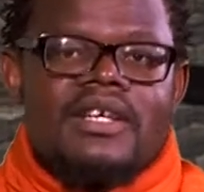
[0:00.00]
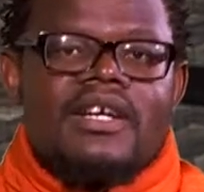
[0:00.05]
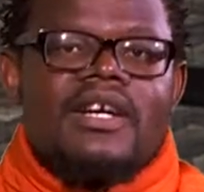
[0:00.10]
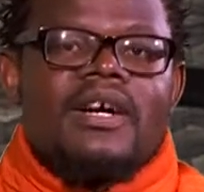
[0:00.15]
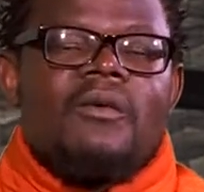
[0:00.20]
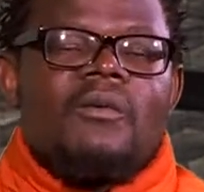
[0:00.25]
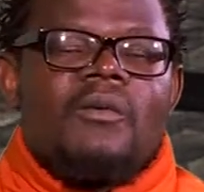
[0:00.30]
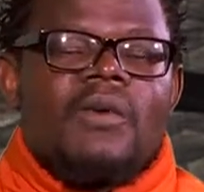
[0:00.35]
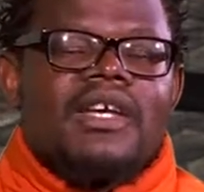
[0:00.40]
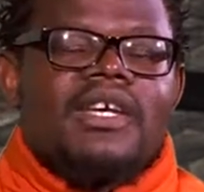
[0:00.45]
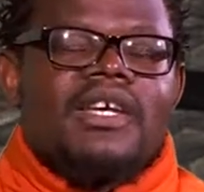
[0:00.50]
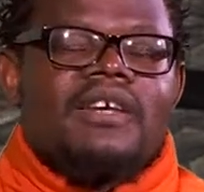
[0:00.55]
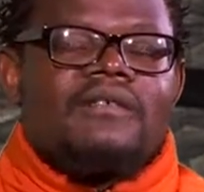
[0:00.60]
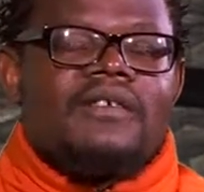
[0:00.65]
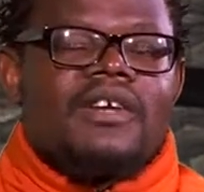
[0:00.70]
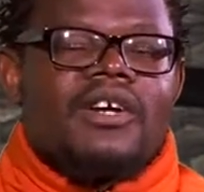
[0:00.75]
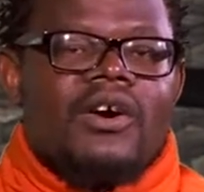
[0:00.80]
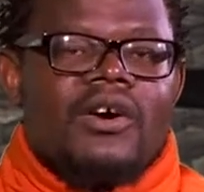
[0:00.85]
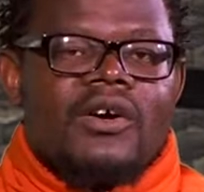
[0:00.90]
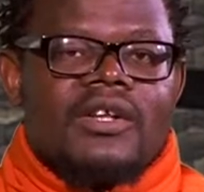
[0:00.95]
We're giving
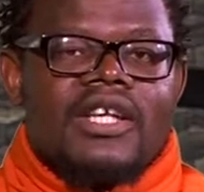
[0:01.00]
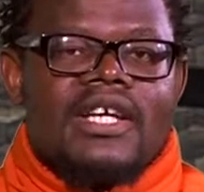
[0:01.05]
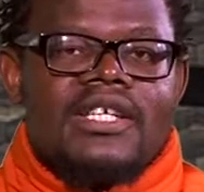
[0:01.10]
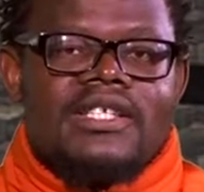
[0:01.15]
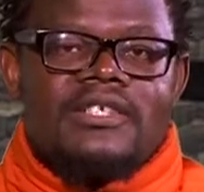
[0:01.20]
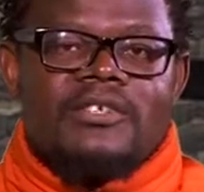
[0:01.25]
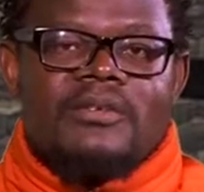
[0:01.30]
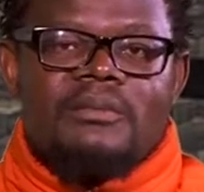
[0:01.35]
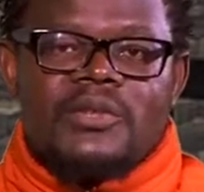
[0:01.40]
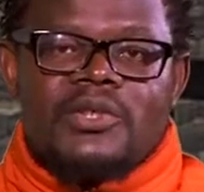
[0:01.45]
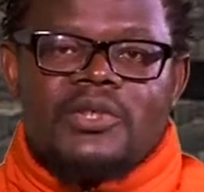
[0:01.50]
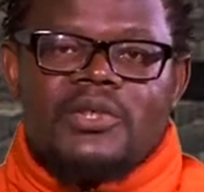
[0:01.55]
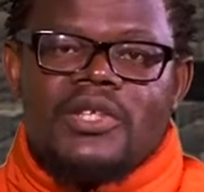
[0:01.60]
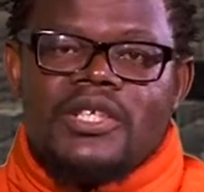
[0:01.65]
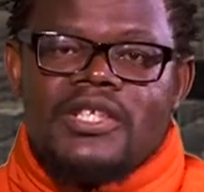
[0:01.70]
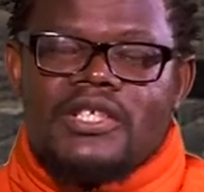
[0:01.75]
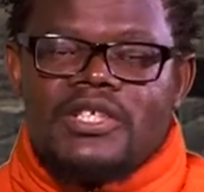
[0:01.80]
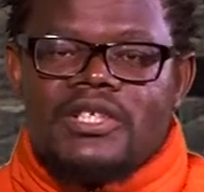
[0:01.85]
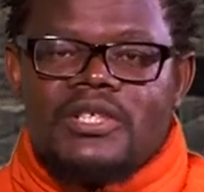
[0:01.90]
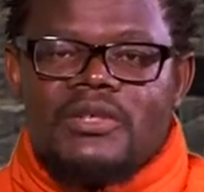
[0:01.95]
authors an
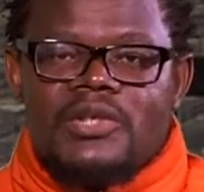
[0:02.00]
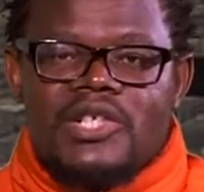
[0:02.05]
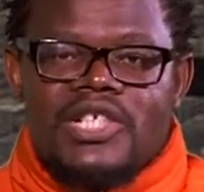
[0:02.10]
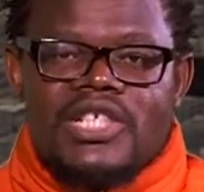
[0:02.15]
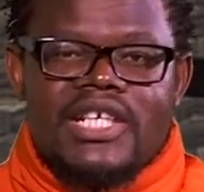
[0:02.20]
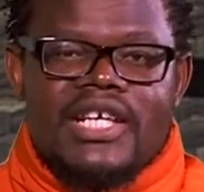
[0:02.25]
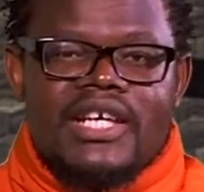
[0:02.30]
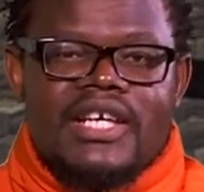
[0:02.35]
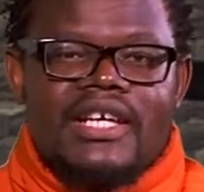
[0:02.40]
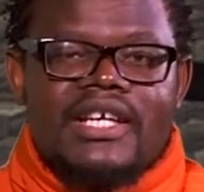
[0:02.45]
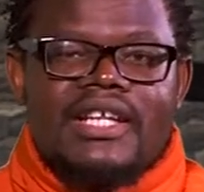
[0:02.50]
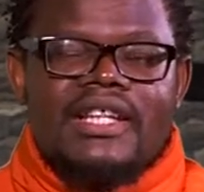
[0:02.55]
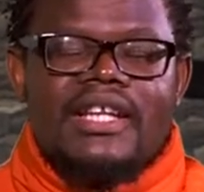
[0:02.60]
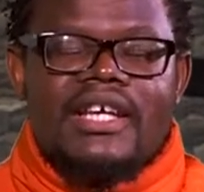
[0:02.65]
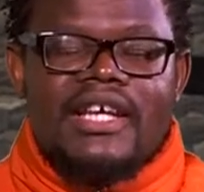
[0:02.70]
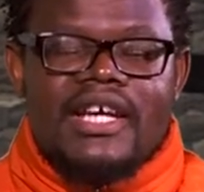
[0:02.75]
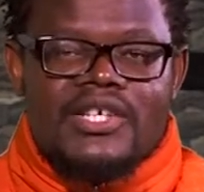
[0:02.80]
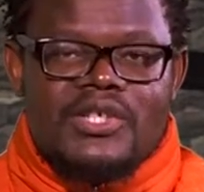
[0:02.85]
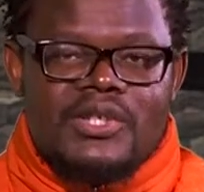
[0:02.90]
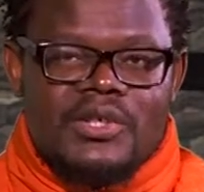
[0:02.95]
opportunity to share their
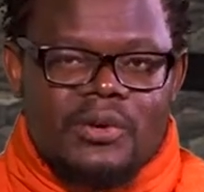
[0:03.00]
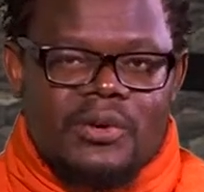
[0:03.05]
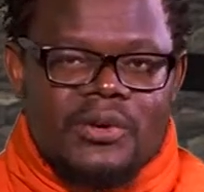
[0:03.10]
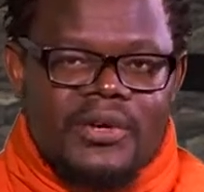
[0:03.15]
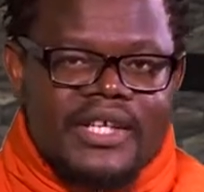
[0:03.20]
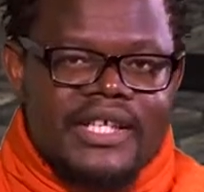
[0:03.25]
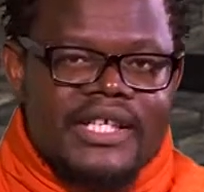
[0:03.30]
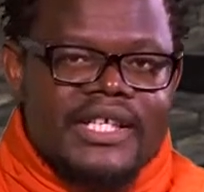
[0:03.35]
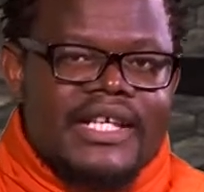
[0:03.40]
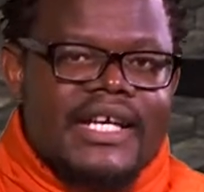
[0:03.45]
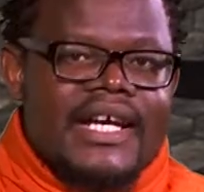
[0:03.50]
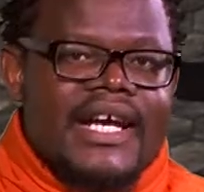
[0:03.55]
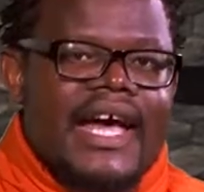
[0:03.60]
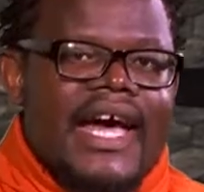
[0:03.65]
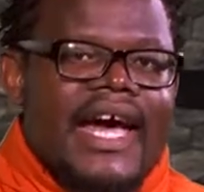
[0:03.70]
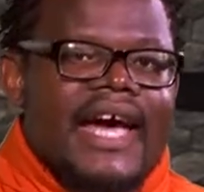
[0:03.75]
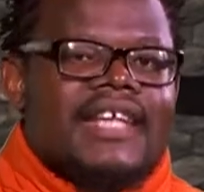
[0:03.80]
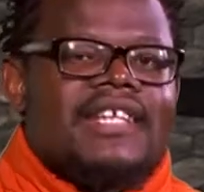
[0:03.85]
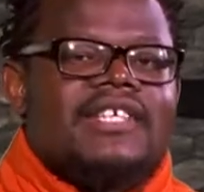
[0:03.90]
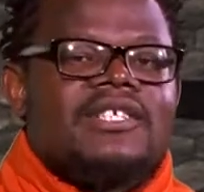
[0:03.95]
story
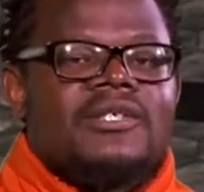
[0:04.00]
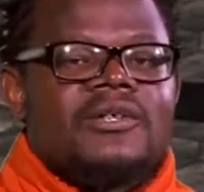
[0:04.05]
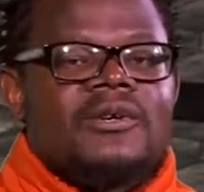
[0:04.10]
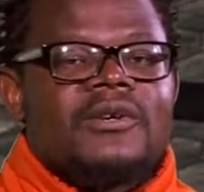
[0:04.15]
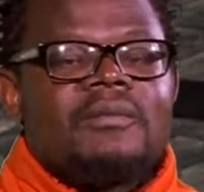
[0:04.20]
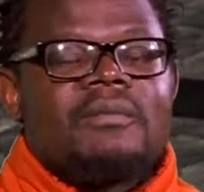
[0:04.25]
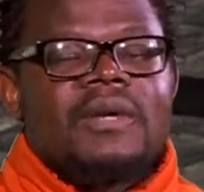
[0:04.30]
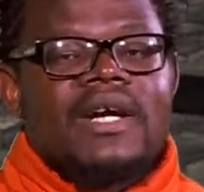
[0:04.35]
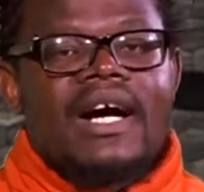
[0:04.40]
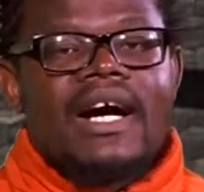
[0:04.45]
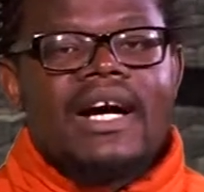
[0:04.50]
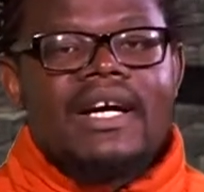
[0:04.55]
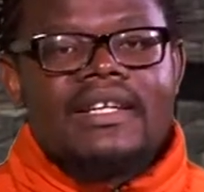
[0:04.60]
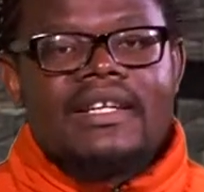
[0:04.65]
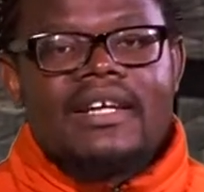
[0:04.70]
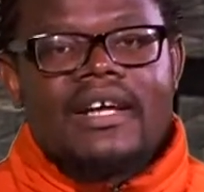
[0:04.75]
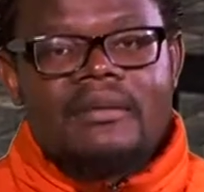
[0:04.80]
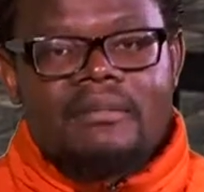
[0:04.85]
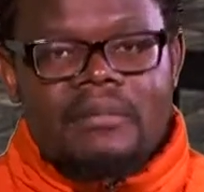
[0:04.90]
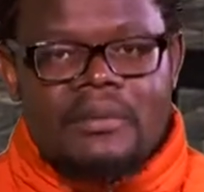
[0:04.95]
and the story behind their
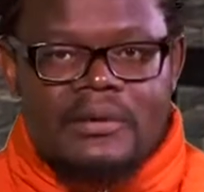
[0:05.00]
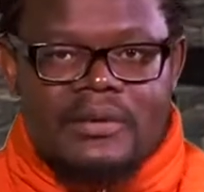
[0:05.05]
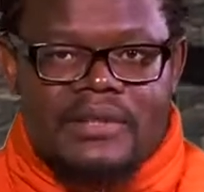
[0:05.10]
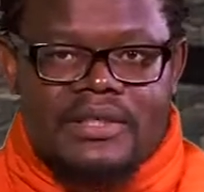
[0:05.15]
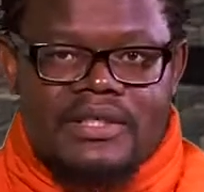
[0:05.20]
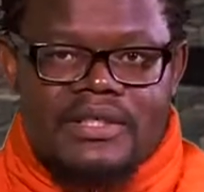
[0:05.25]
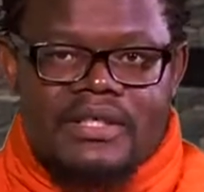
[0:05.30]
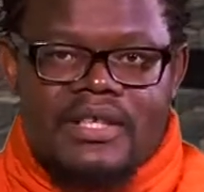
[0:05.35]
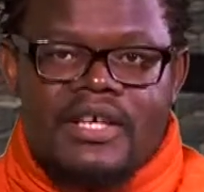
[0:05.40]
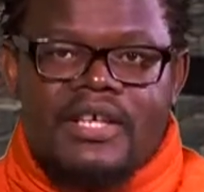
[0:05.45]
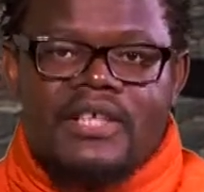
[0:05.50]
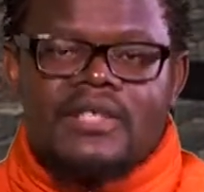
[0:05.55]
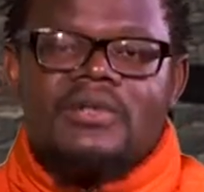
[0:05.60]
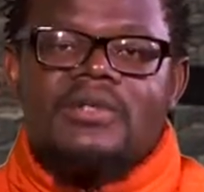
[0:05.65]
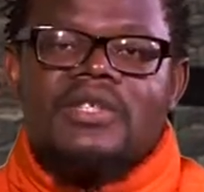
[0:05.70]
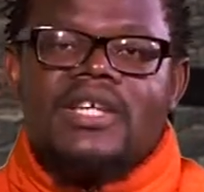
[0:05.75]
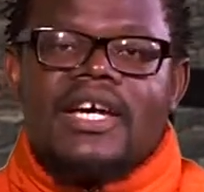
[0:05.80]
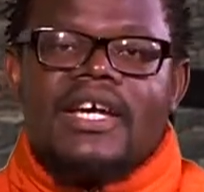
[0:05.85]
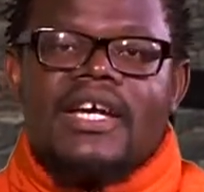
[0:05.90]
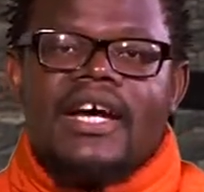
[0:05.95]
books.
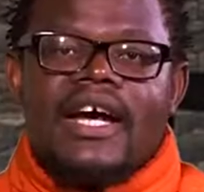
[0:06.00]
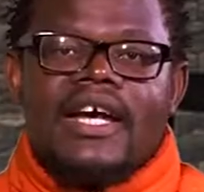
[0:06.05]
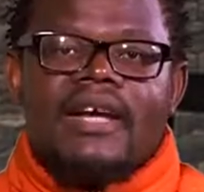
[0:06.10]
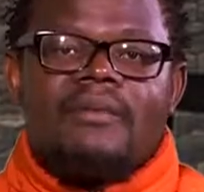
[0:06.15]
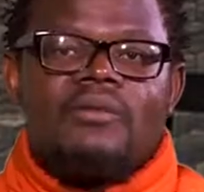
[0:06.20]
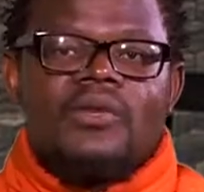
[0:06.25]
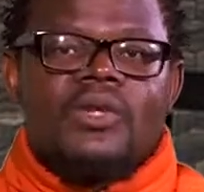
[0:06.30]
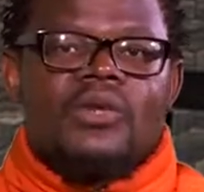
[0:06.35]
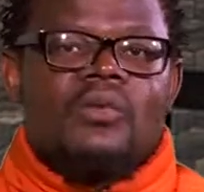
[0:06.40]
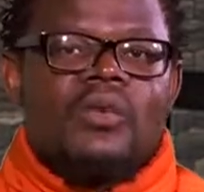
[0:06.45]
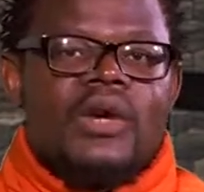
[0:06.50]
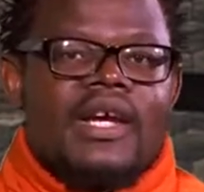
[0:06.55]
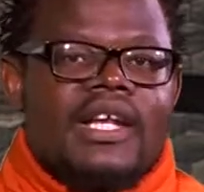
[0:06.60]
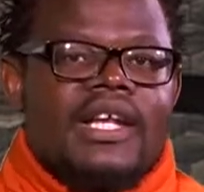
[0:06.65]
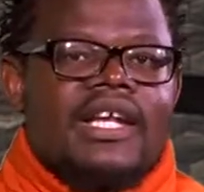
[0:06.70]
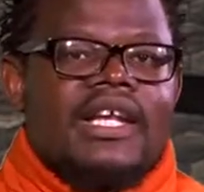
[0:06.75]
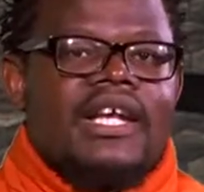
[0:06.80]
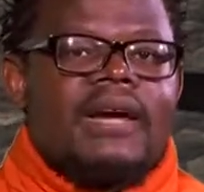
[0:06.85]
Today I am with Welile